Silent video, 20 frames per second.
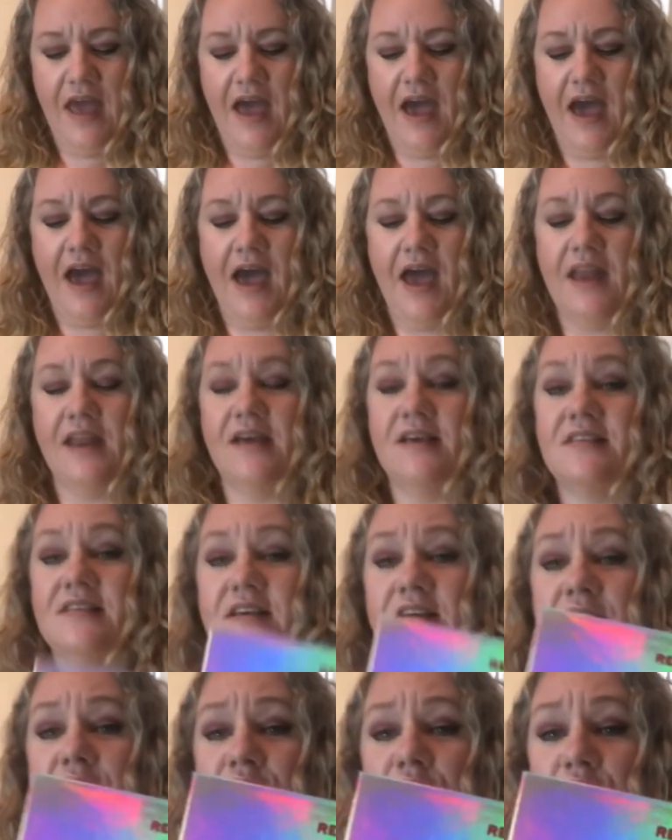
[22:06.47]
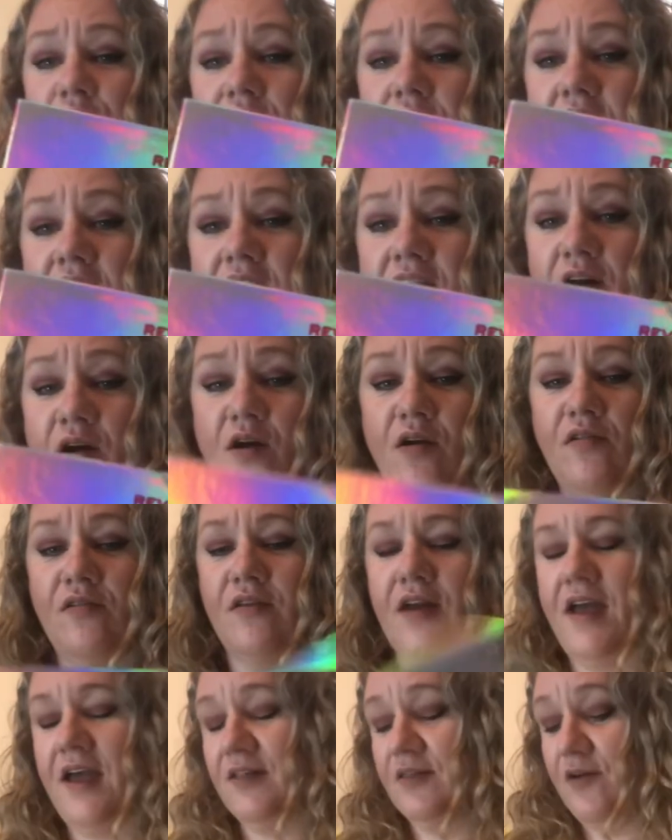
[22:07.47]
and it's another
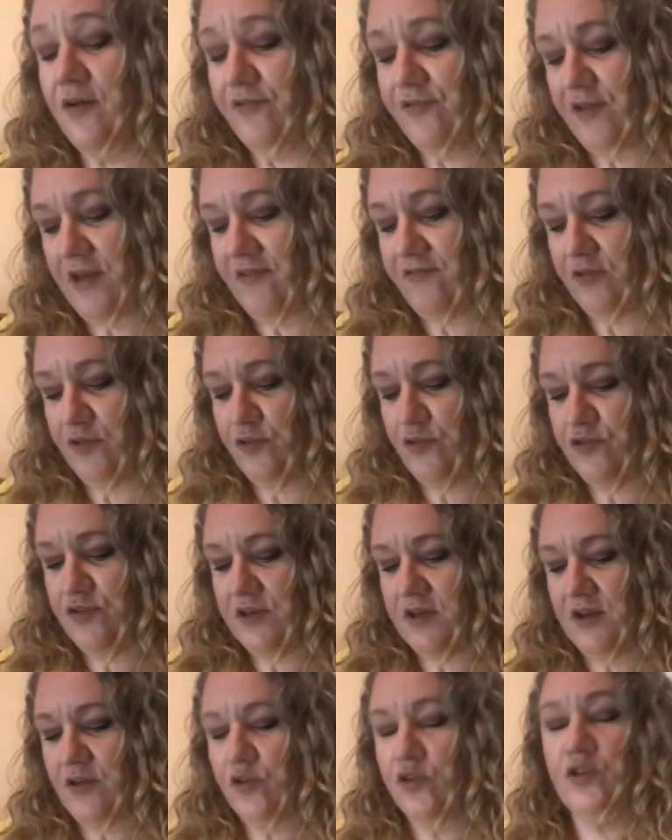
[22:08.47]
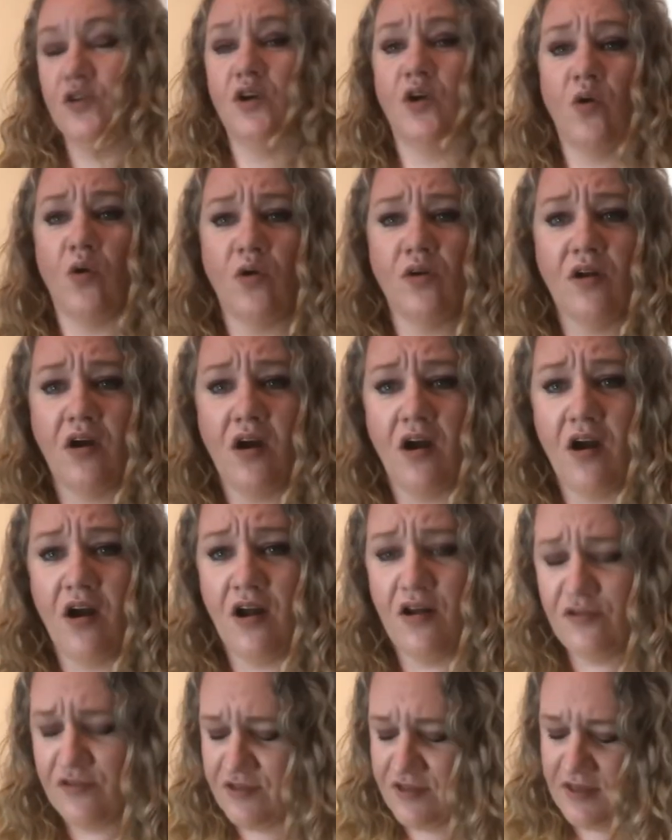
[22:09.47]
I Love Revolution Unicorn
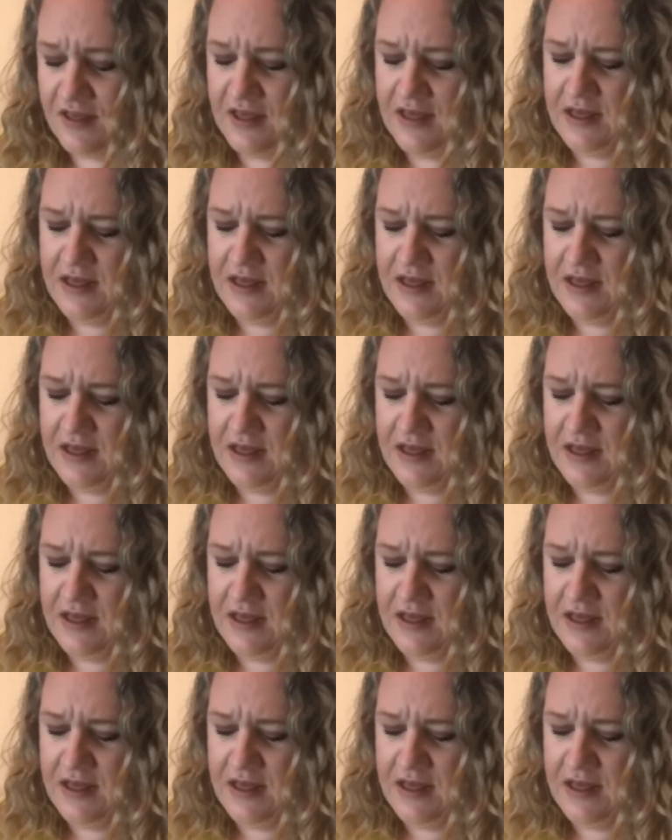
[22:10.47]
Hearts.